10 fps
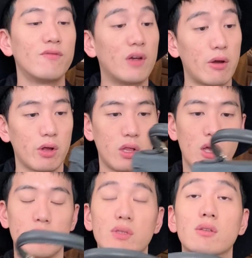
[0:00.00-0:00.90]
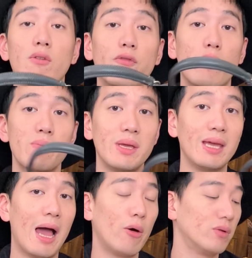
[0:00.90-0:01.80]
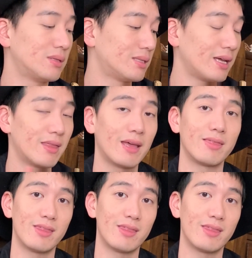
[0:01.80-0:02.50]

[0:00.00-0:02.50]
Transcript: very close. So for me, I would say that